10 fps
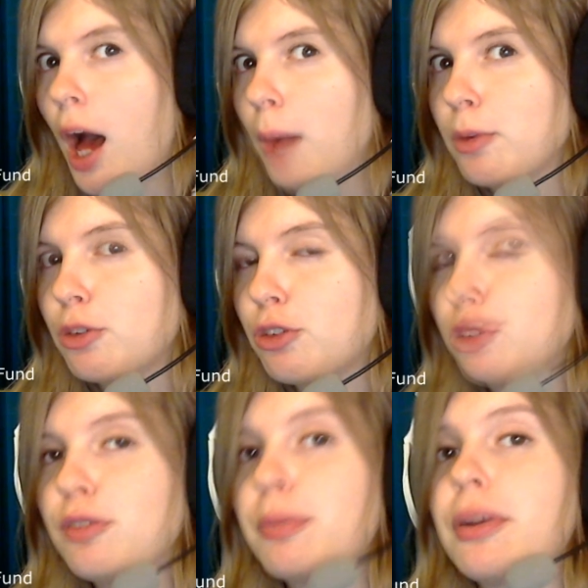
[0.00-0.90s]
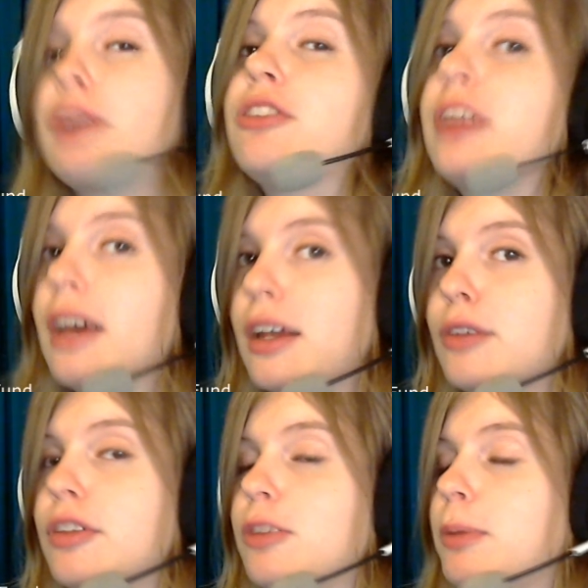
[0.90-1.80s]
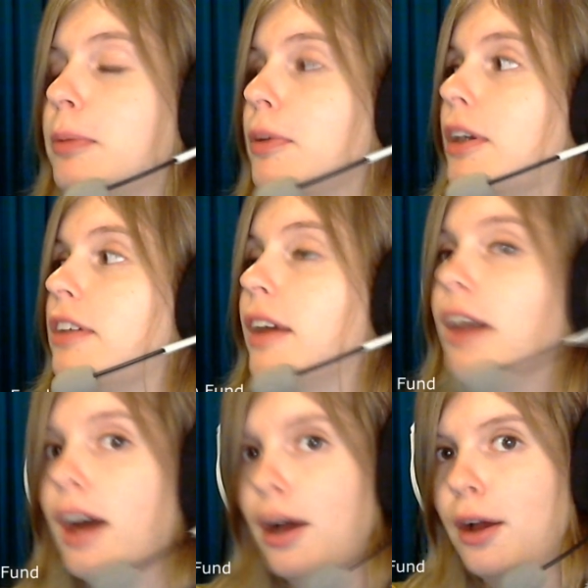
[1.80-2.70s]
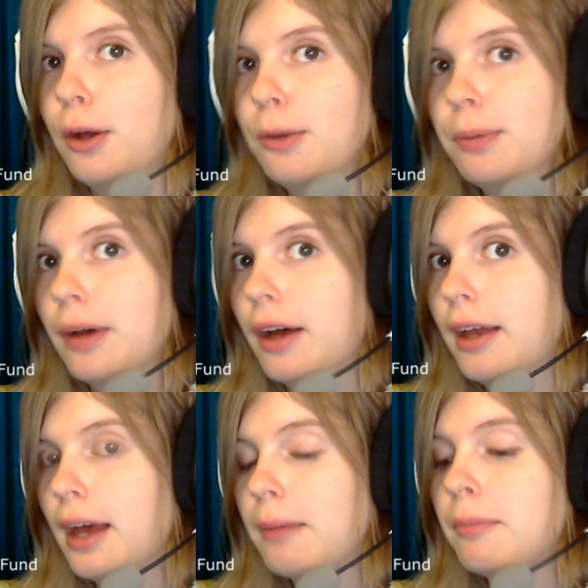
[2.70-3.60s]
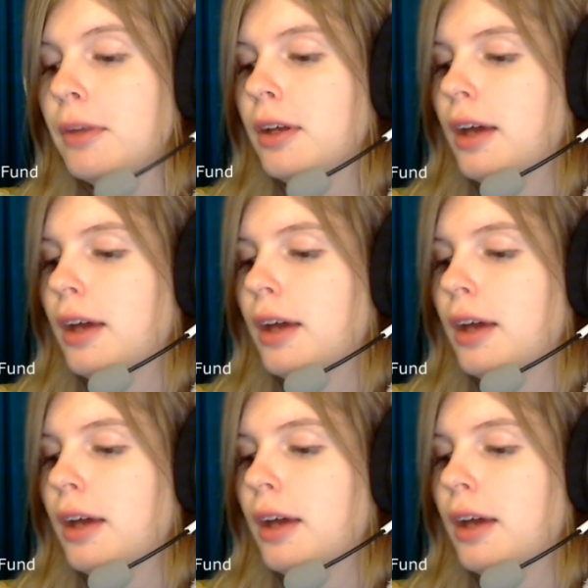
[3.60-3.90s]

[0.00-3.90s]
I'm not sure if I'm pronouncing any of these people right. I hope I am.